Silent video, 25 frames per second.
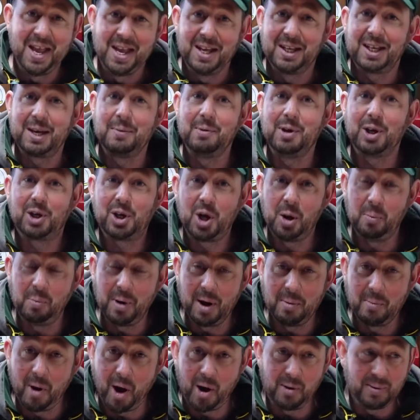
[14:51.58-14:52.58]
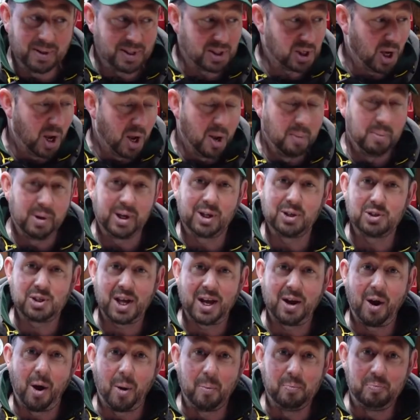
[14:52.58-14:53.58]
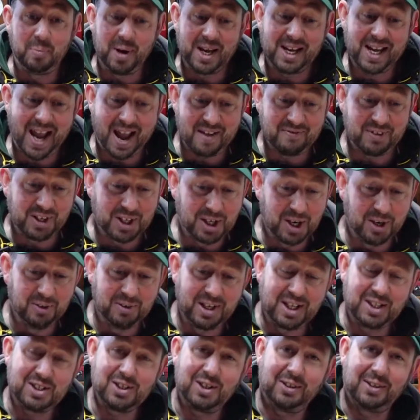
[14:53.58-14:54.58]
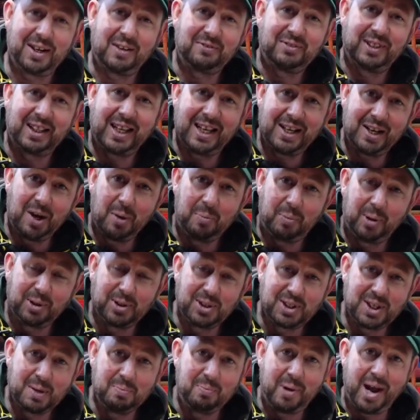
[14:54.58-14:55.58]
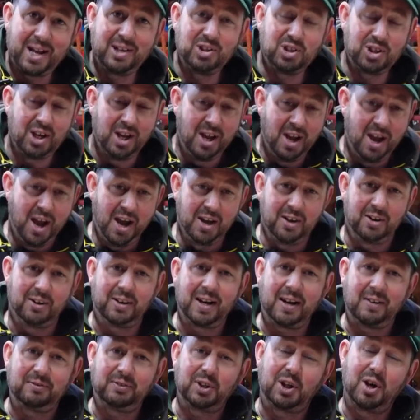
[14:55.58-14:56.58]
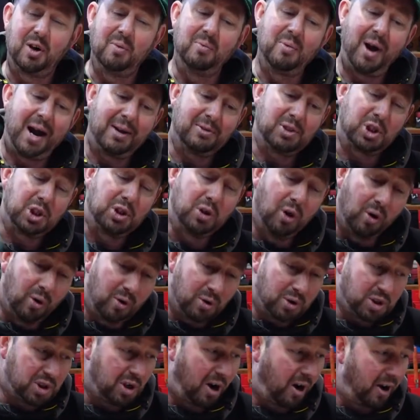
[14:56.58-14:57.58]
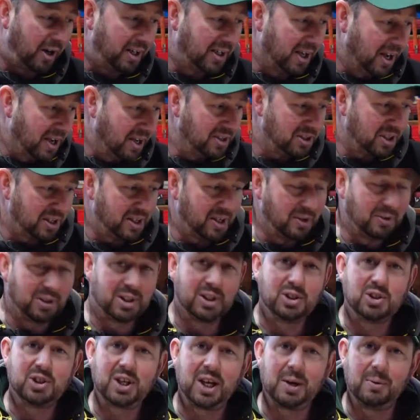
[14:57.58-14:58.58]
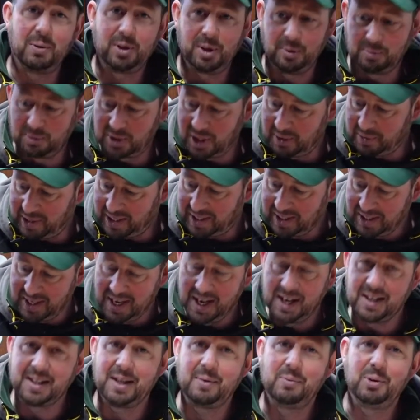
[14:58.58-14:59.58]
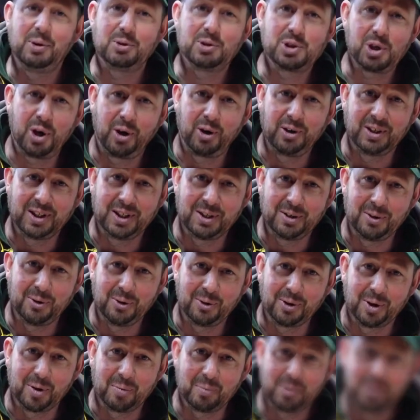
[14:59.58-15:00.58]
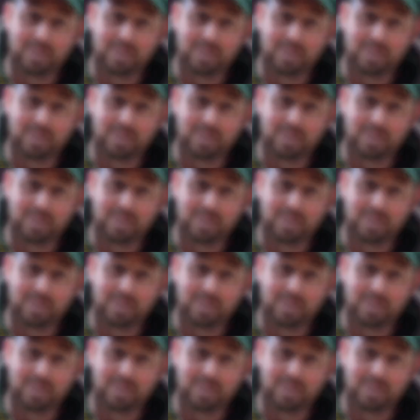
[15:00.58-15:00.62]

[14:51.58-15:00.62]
give me a couple of moments because they are big heavy units, so I'm going to have to get it up onto the bench and I'm going to have to come round to your side so you can see what I'm doing, and then we'll tighten it all up.